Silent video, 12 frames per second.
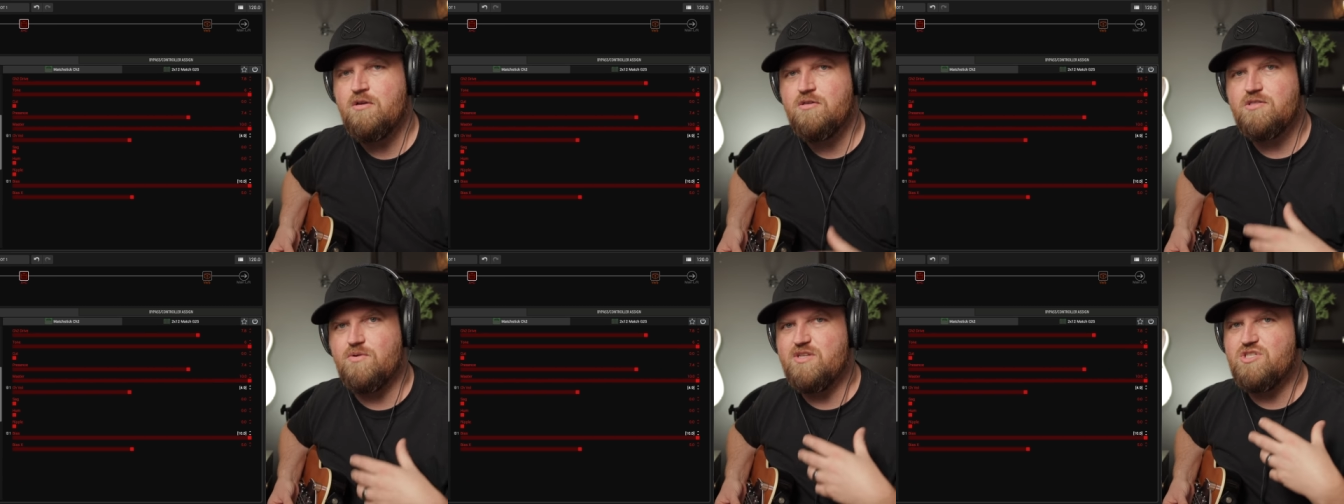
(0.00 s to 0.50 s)

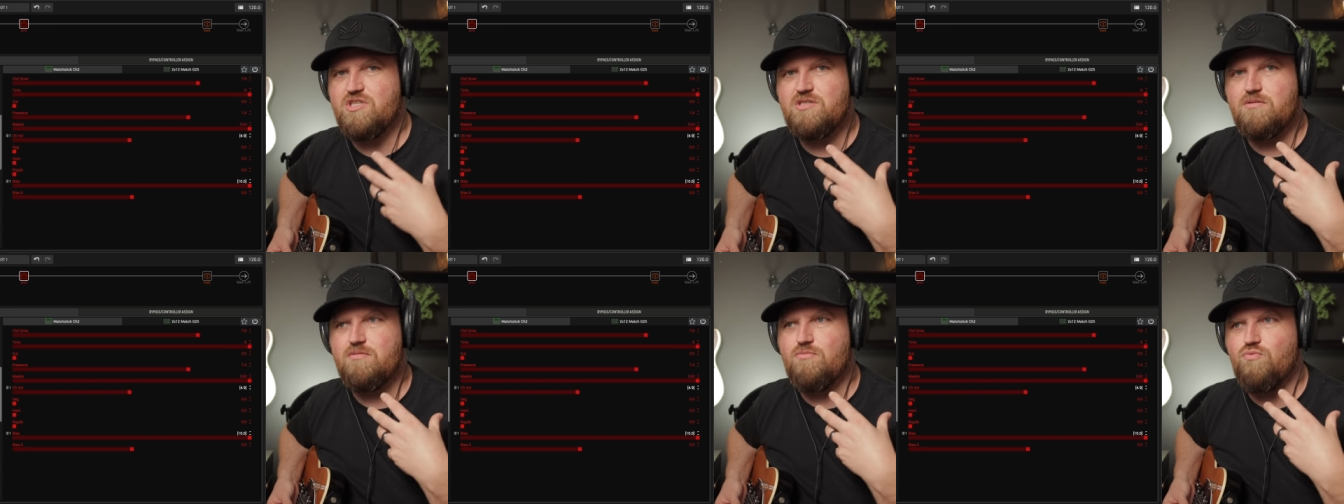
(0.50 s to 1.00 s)
So it's
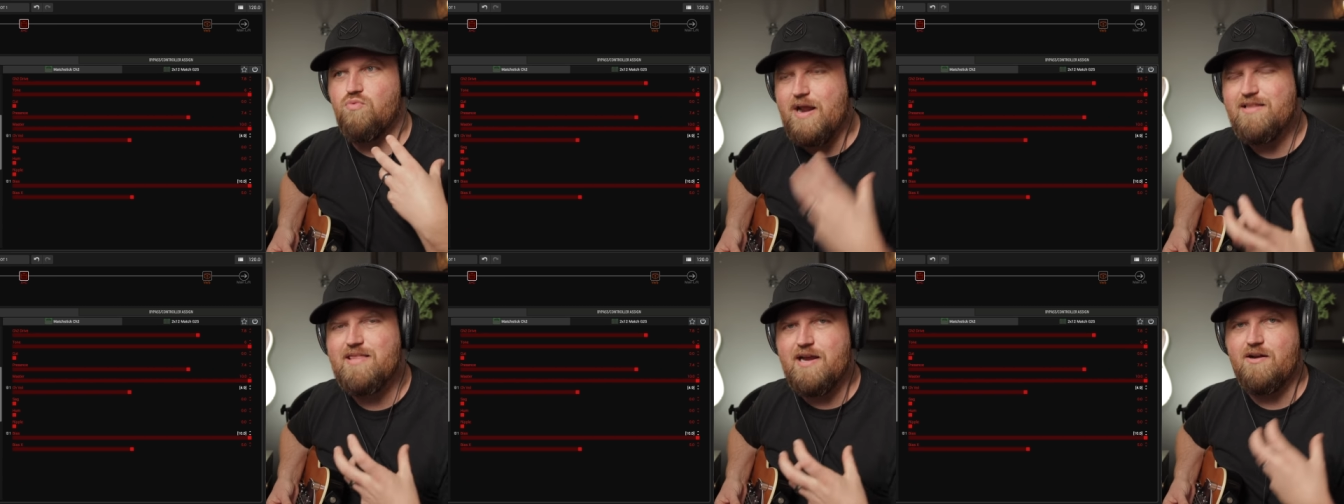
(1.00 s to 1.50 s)
just
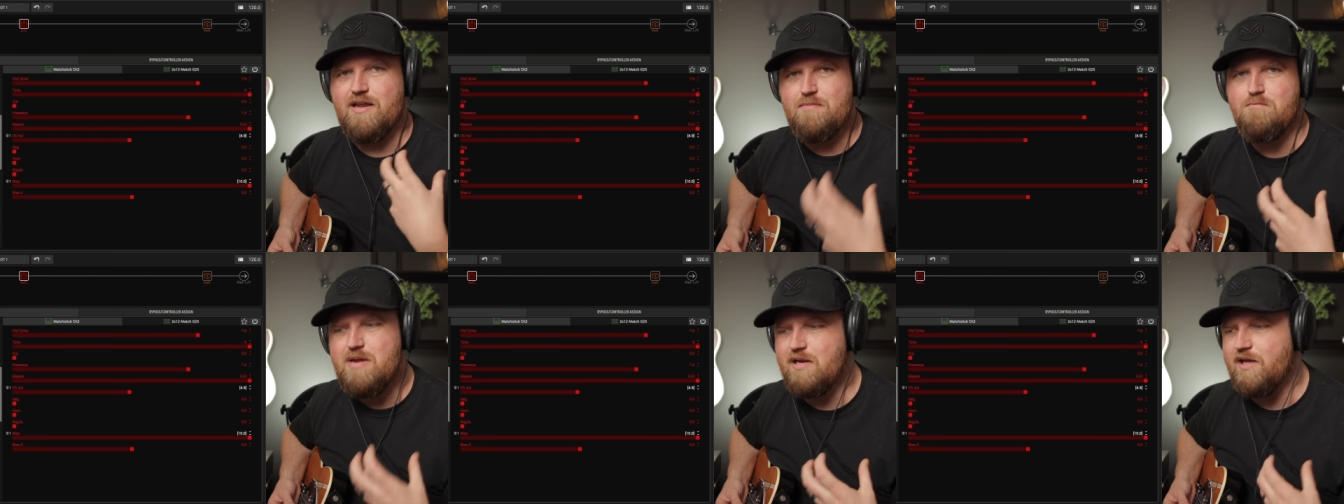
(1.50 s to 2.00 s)
right there,
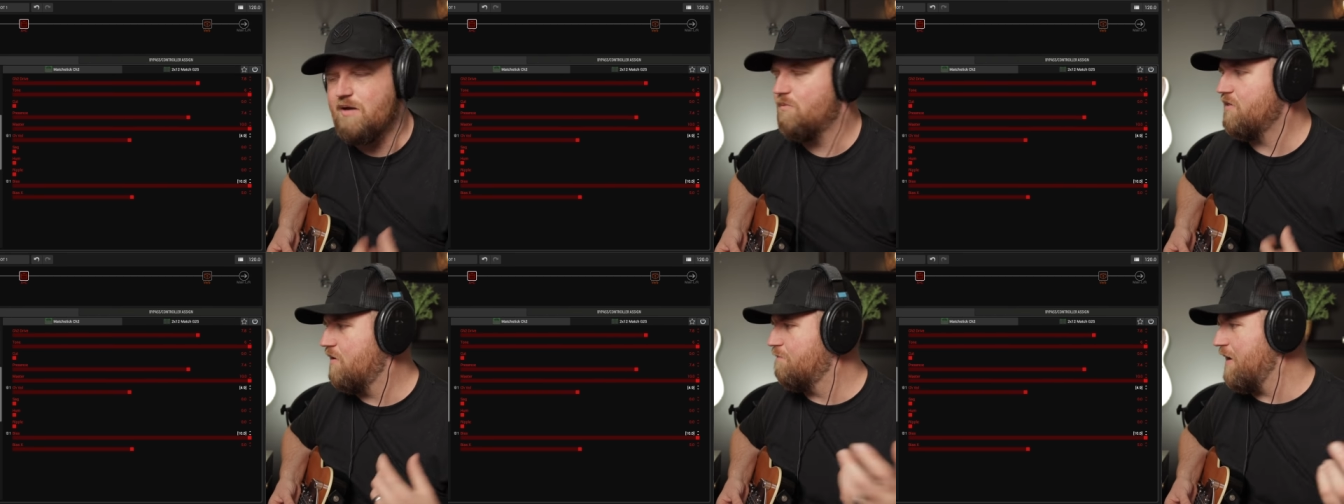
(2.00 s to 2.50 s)
immediate.
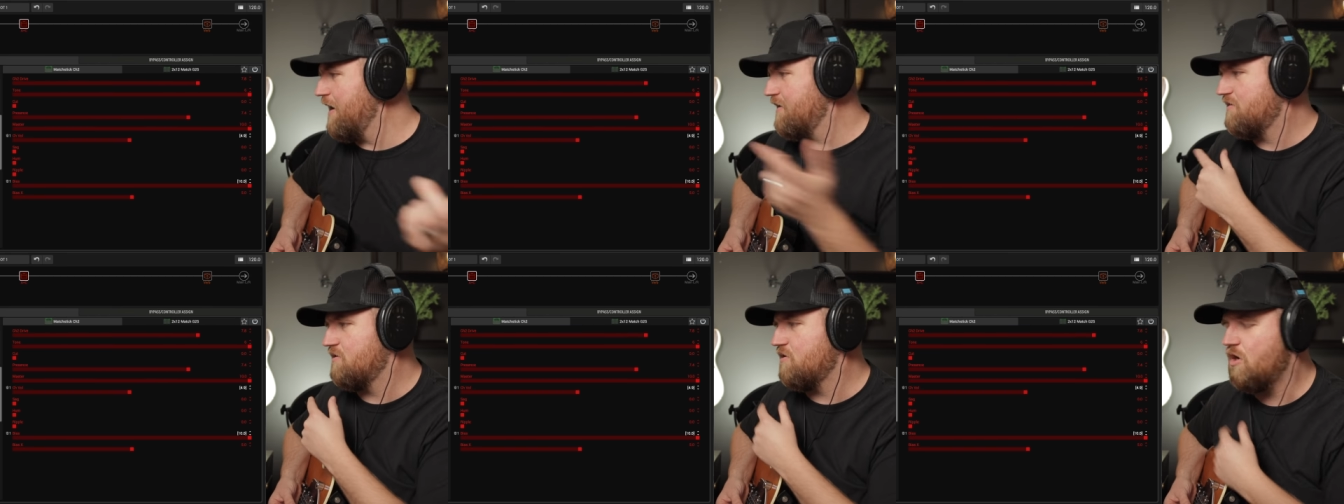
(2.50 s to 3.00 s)
When the
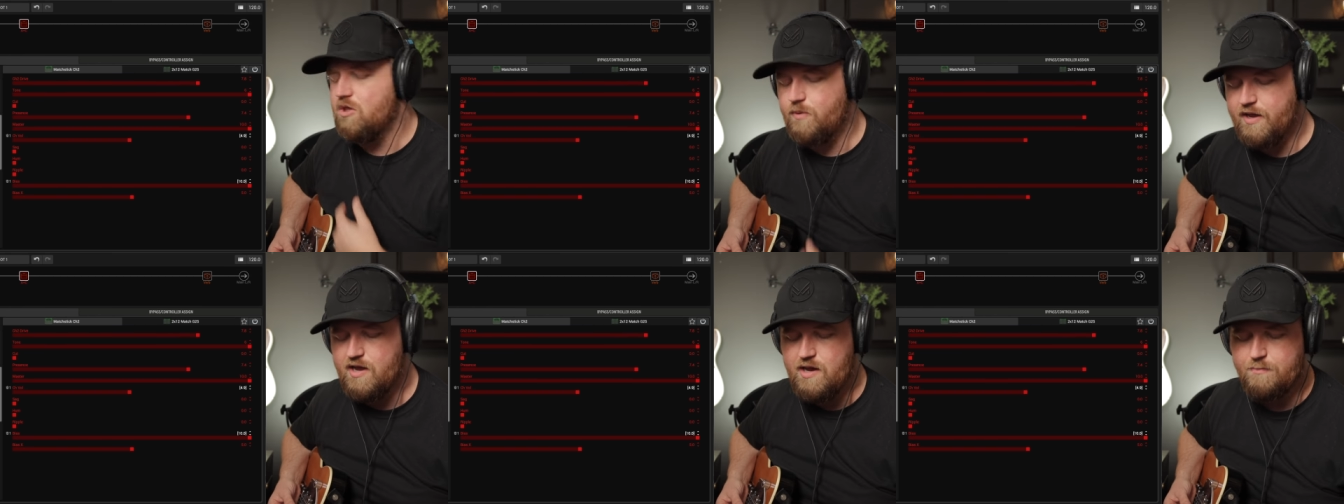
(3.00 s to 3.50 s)
bias is all the
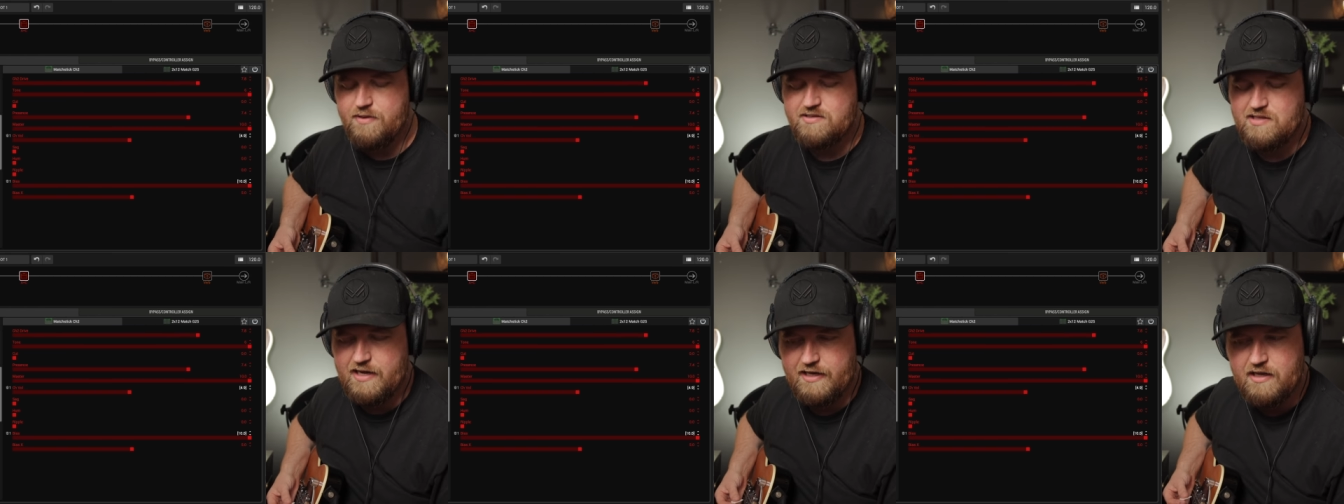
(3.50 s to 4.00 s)
way up,
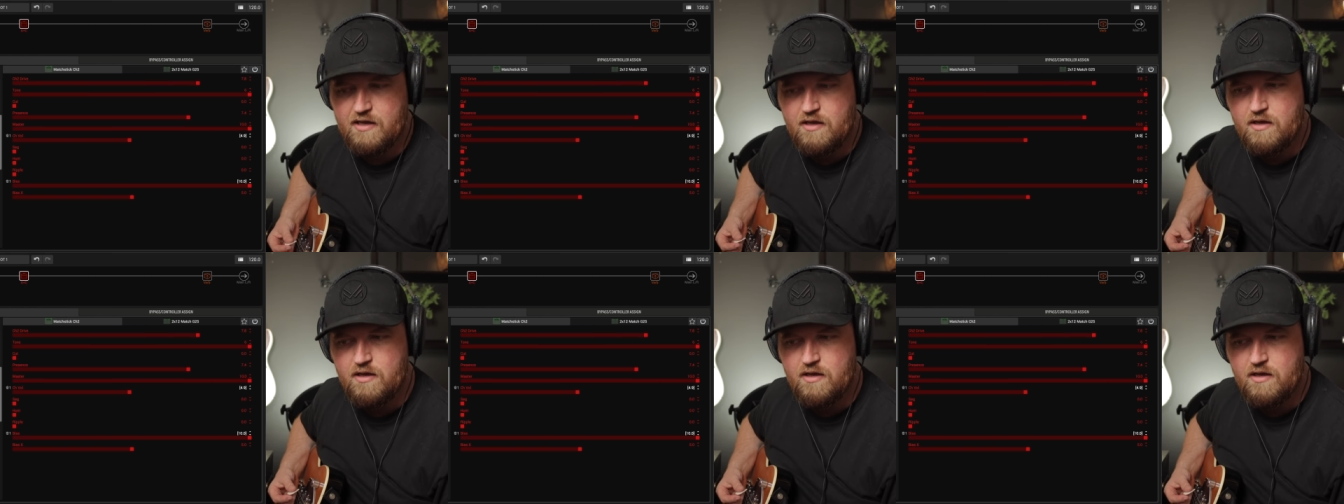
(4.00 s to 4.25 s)
it's like